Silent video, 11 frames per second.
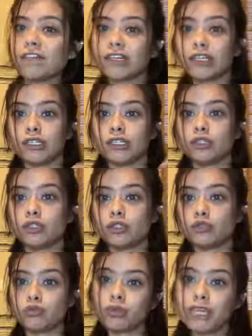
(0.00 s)

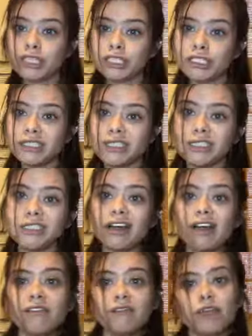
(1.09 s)
construction
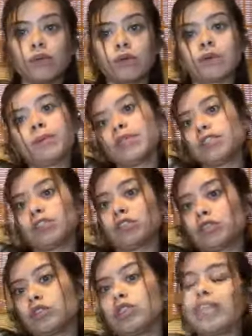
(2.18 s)
stuff, you were a
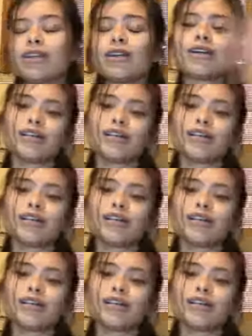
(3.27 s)
personal trainer,